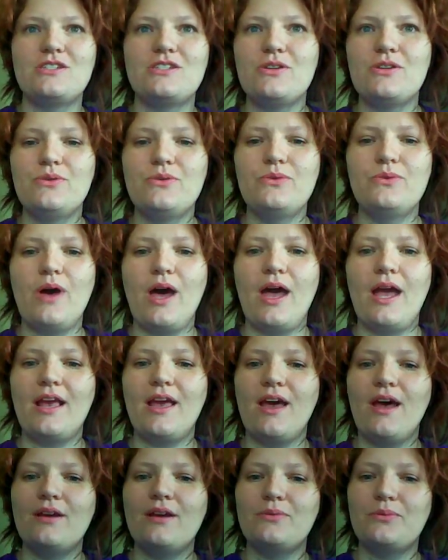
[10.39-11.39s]
So I
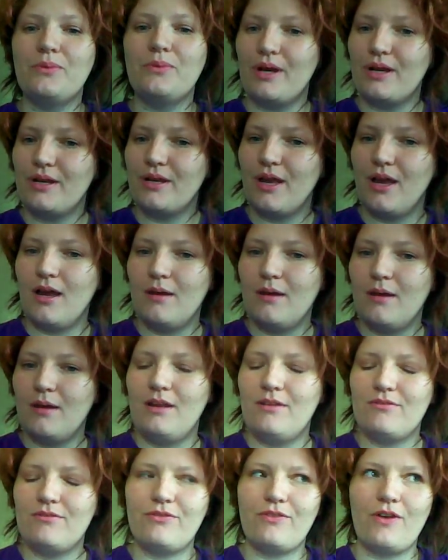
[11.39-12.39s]
got one
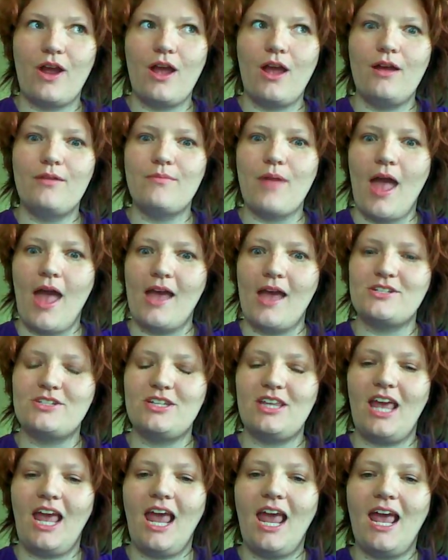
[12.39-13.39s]
comment from
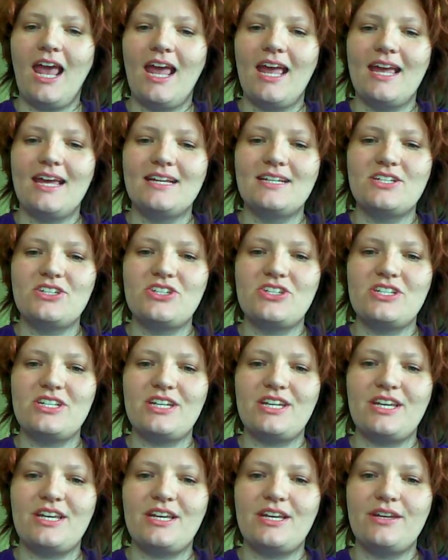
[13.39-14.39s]
Ashley, and
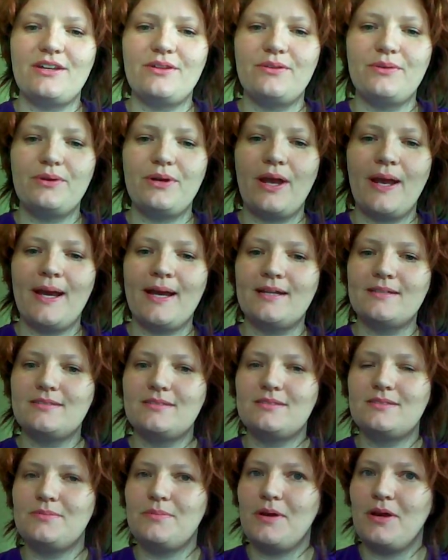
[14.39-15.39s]
she
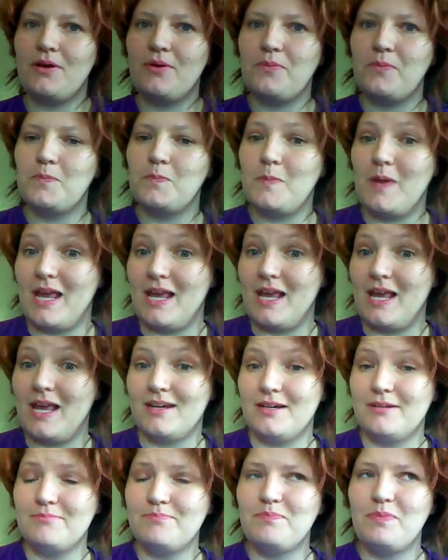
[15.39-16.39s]
asked about
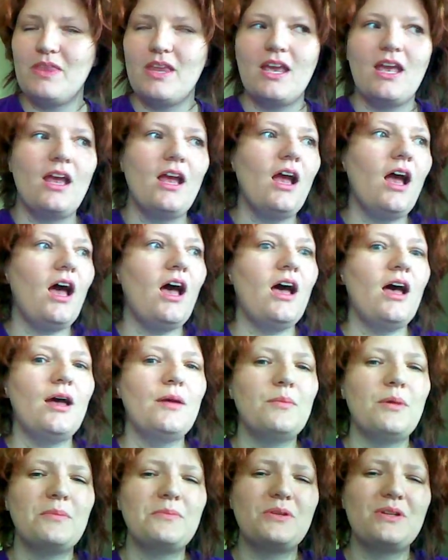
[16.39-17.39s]
makeup.
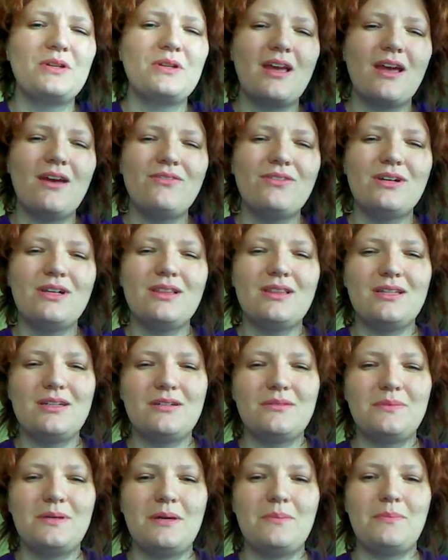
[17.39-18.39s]
Um, I'm going to cover a
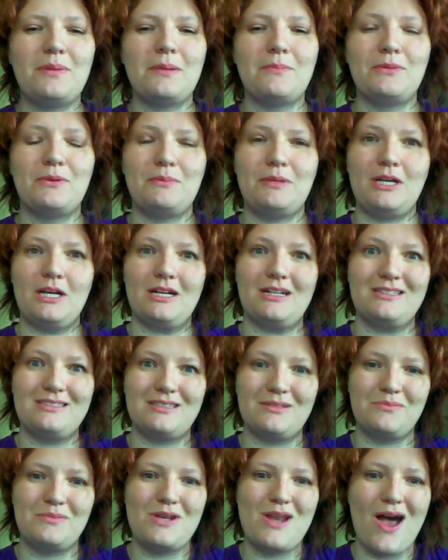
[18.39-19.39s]
little bit, but I'm going to be
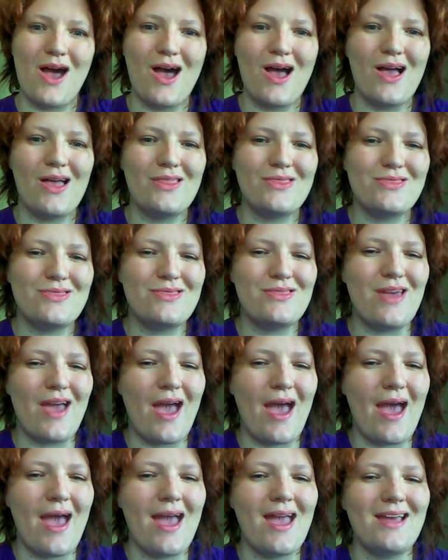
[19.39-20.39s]
honest, I'm not
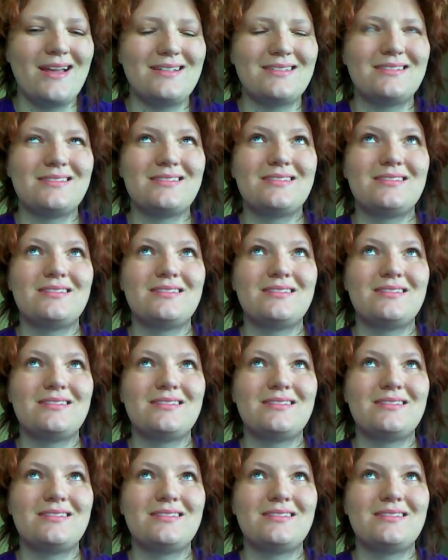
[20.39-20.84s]
that.